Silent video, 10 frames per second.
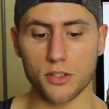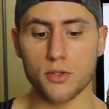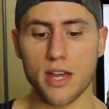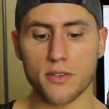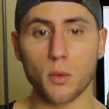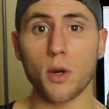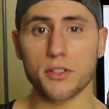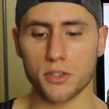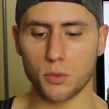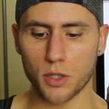You never
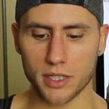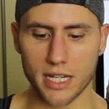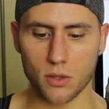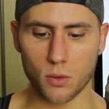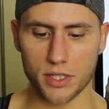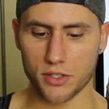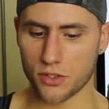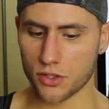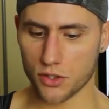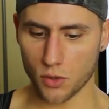want to work out when
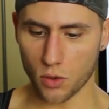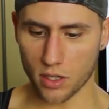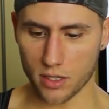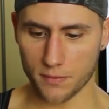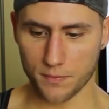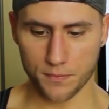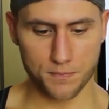you're sore.